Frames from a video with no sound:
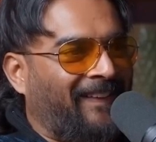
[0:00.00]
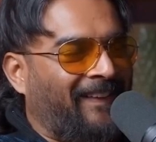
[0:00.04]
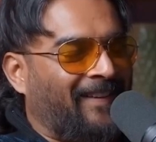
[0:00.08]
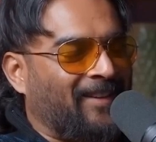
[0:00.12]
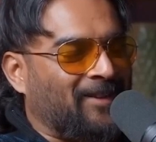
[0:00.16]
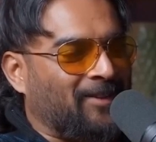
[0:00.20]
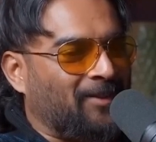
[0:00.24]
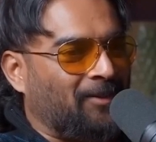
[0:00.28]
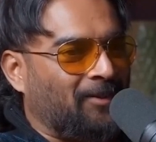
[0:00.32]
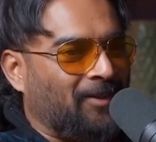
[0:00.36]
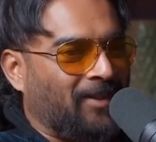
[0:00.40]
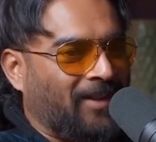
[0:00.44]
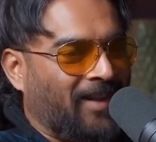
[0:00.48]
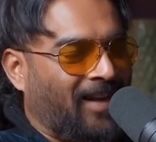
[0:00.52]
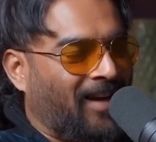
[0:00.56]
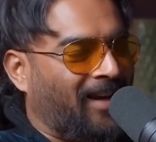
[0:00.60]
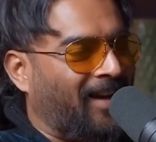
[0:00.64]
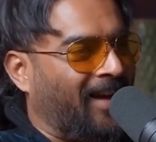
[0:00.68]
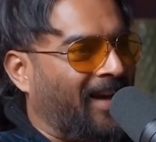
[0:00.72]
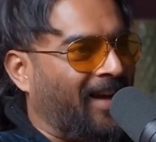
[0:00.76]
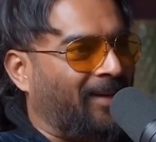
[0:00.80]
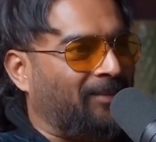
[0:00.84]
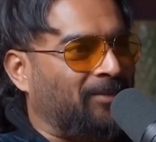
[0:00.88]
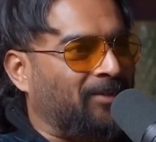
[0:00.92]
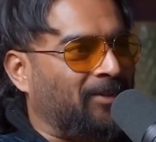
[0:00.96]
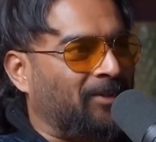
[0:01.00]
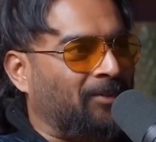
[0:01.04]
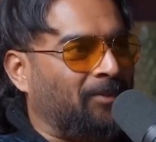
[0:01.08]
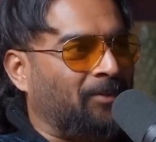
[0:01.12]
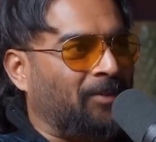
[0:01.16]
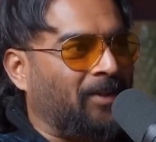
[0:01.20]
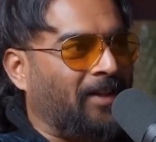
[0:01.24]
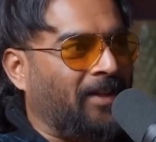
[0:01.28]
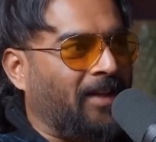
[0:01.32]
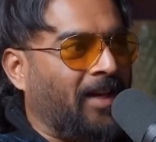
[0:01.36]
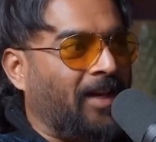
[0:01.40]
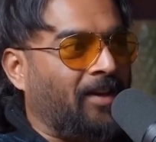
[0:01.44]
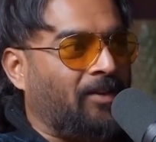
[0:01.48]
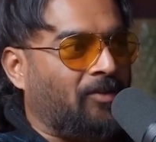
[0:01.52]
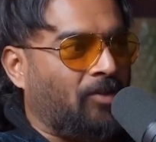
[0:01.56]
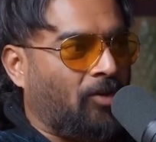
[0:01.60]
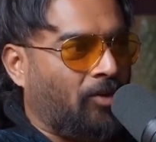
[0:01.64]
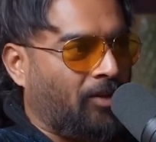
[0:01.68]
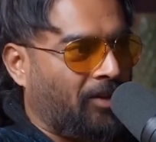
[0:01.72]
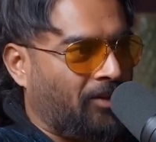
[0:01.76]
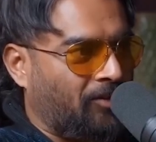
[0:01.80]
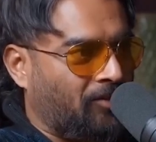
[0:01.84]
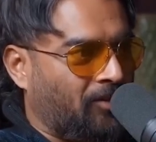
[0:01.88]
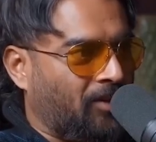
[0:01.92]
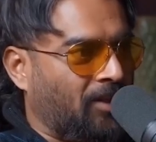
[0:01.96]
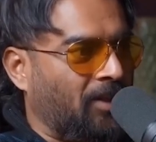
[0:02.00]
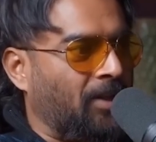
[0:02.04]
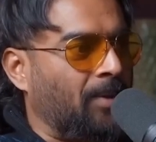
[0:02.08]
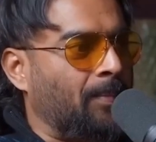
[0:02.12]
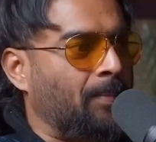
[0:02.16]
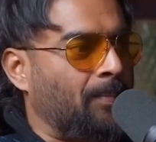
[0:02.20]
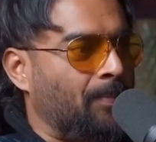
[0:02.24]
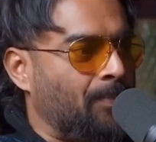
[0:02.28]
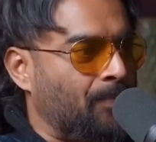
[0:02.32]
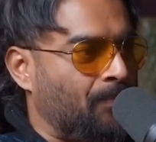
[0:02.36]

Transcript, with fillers: So yeah, absolutely. And Rocketry